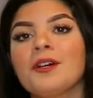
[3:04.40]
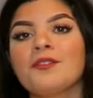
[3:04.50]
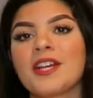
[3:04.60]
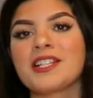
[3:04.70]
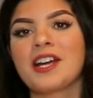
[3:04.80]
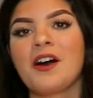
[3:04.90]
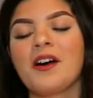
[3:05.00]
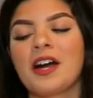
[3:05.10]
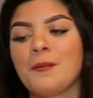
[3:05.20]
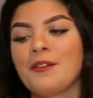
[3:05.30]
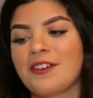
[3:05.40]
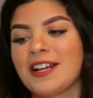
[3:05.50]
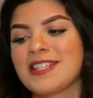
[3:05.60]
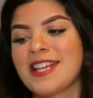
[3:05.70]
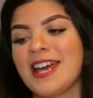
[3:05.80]
of weeks ago, a couple
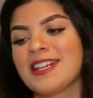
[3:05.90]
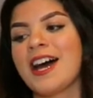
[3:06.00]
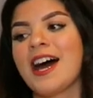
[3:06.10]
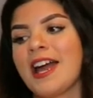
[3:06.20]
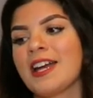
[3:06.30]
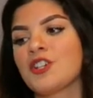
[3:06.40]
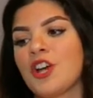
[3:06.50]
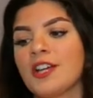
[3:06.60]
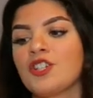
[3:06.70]
friends and I tried